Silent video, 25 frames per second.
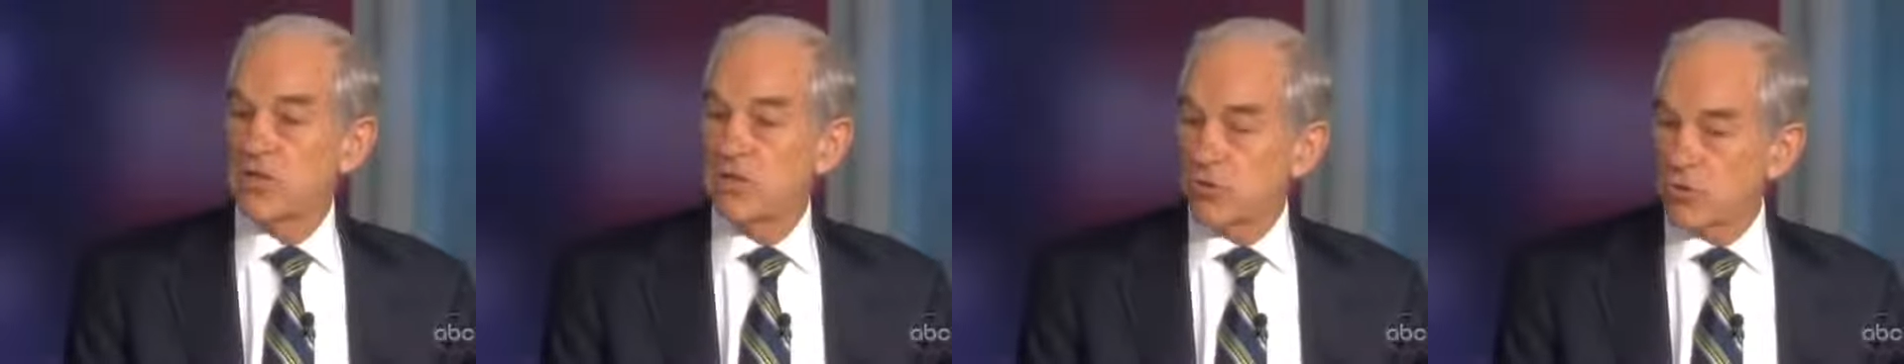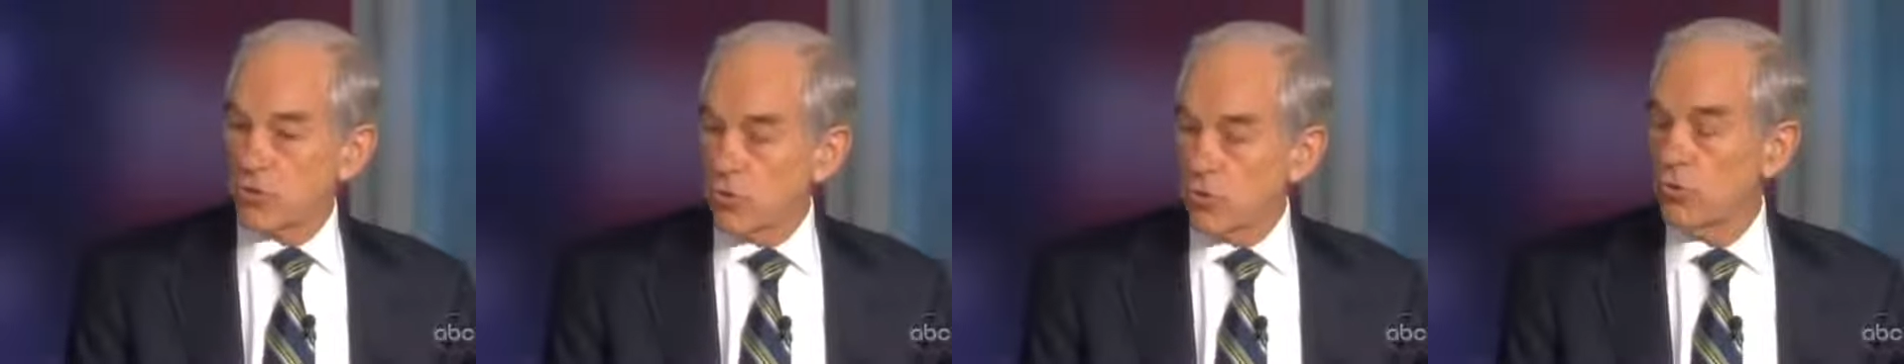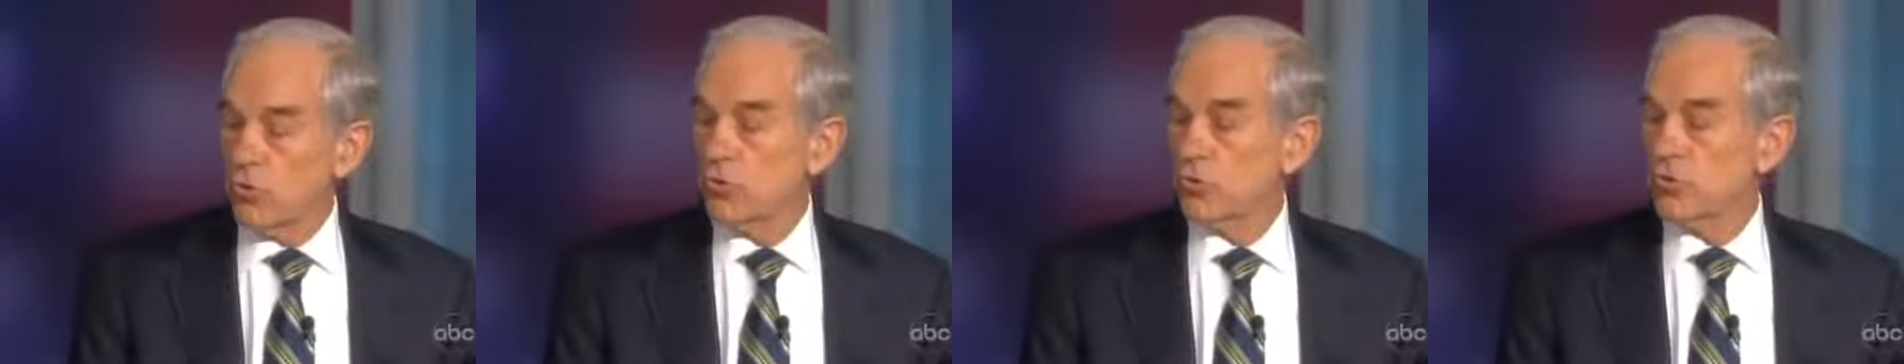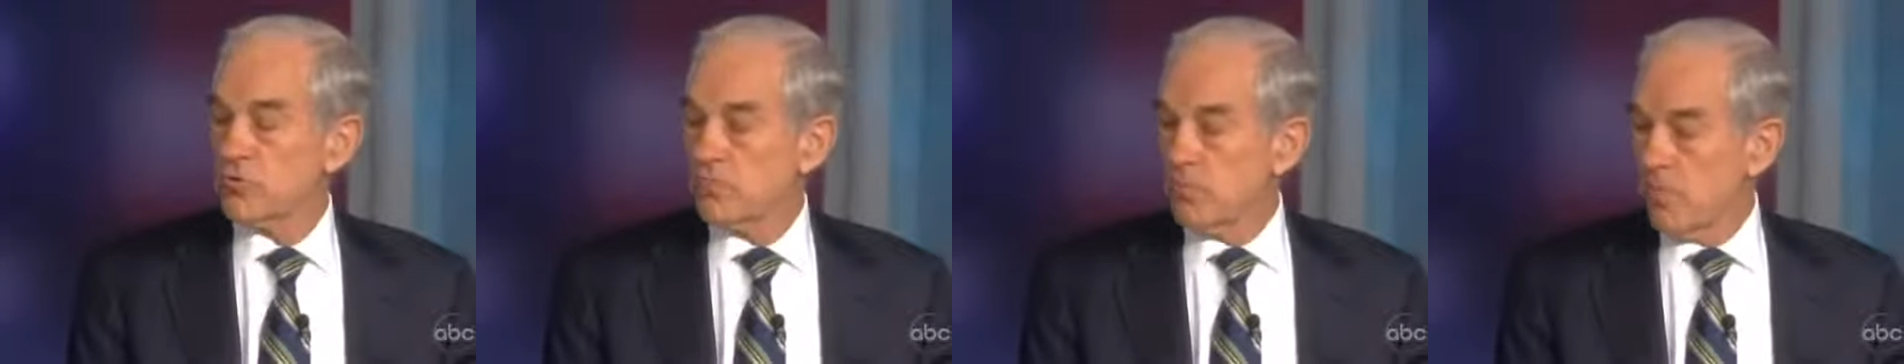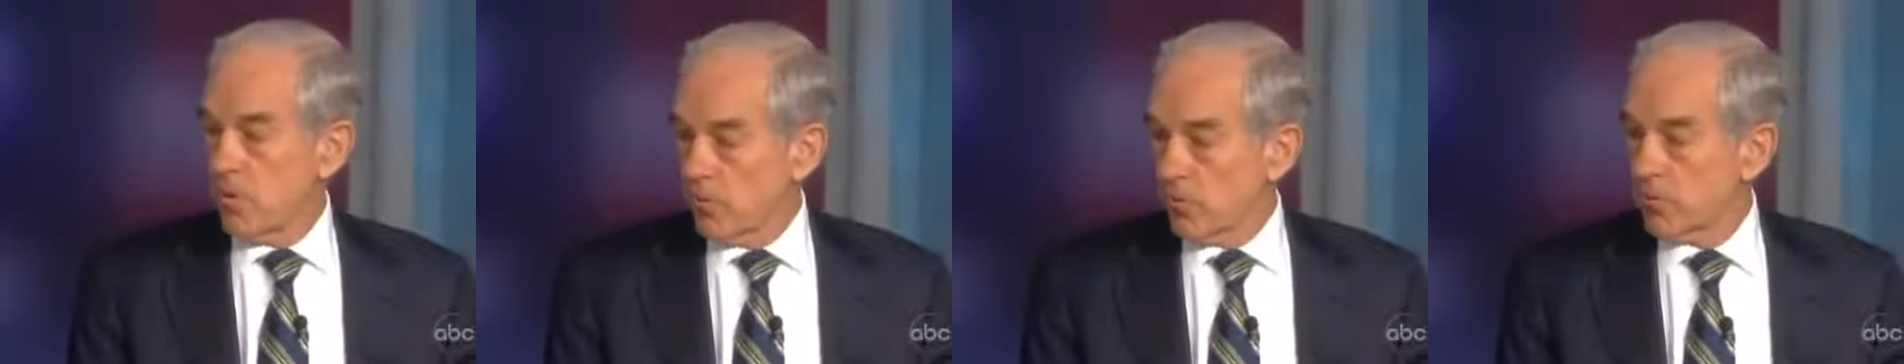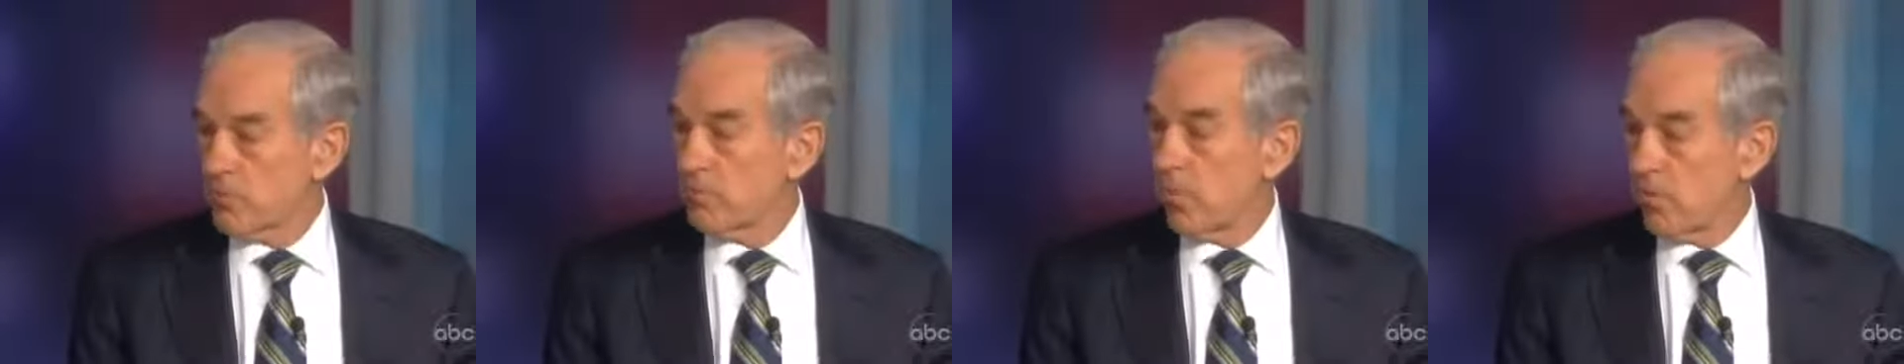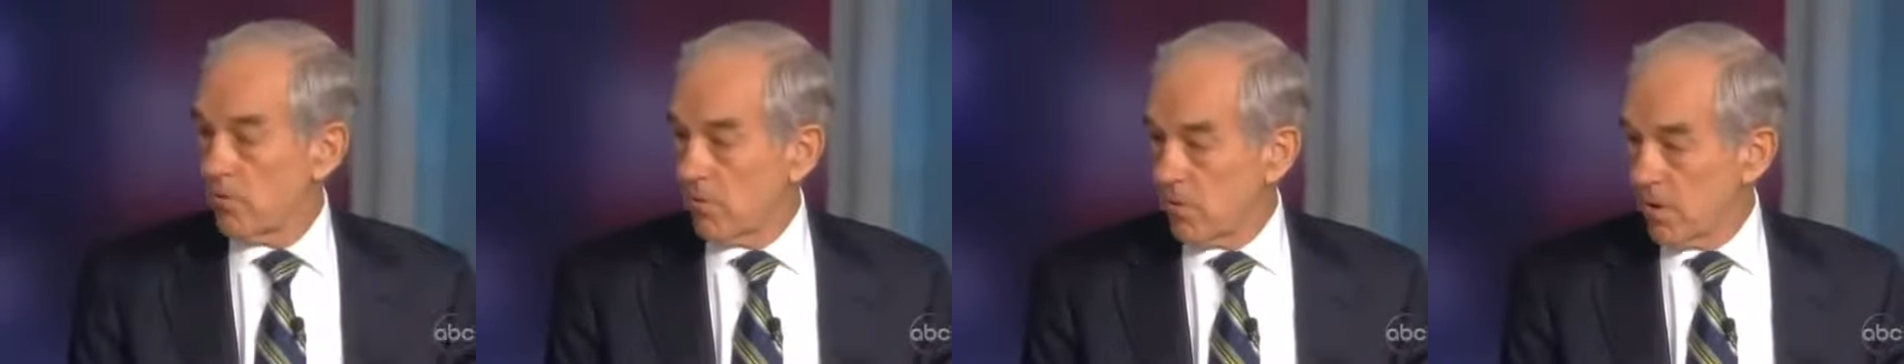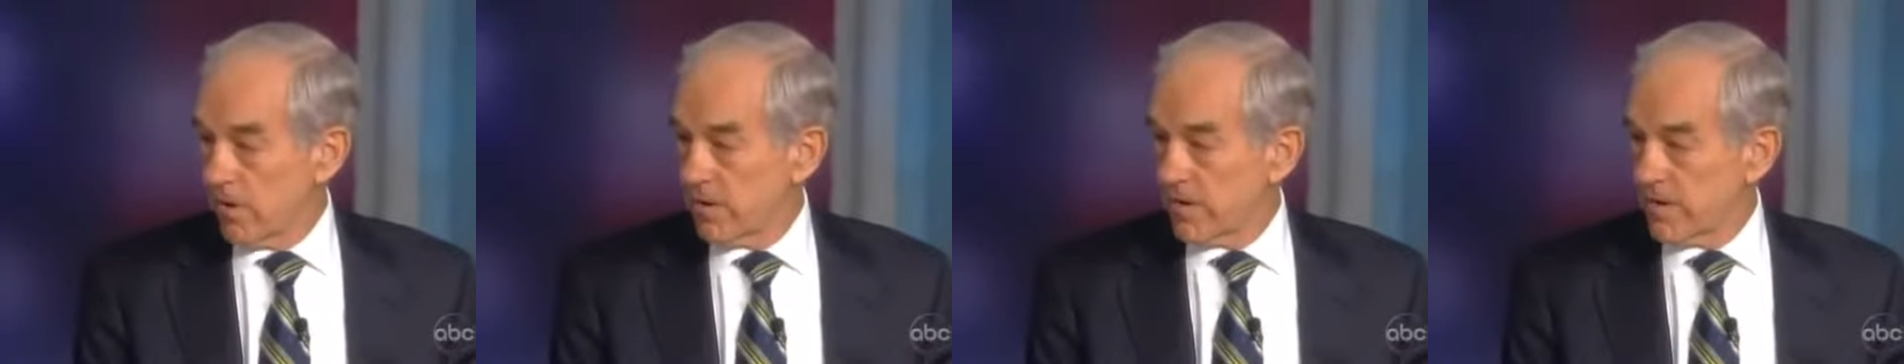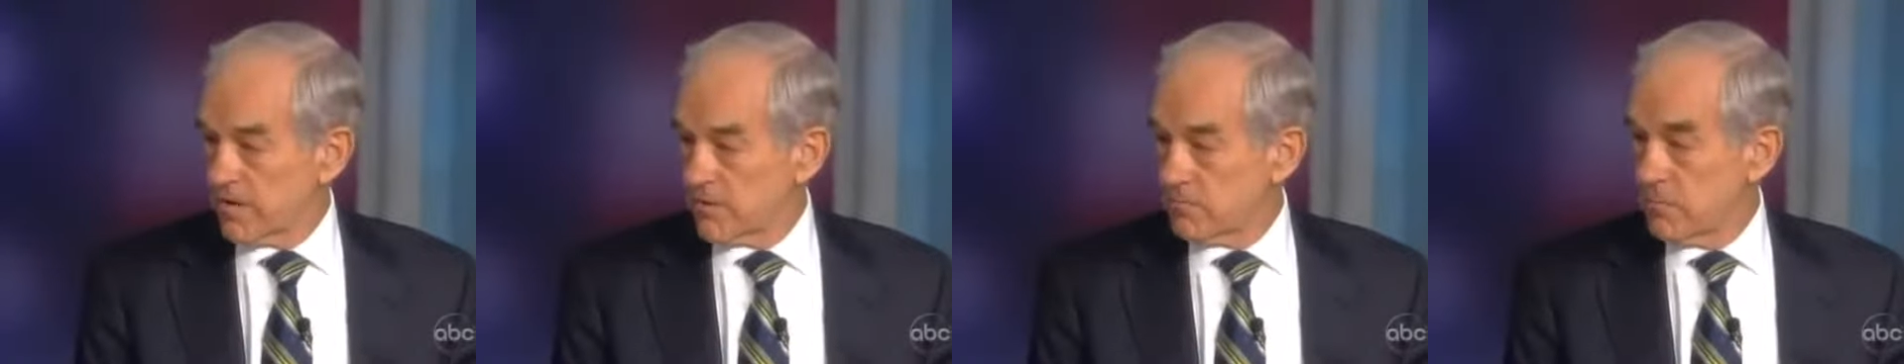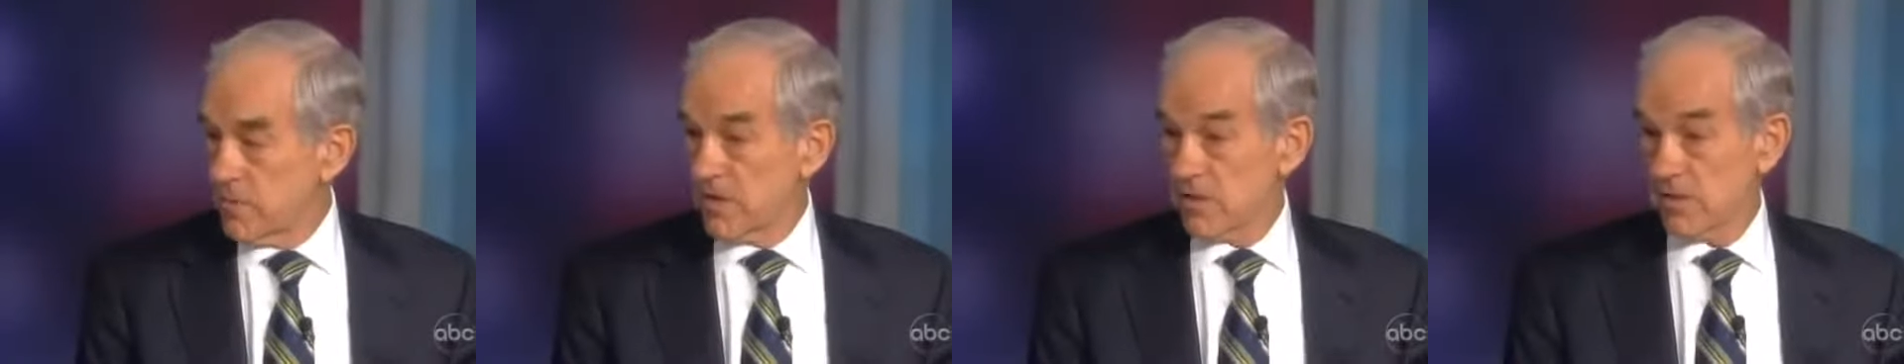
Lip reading: controls both parties,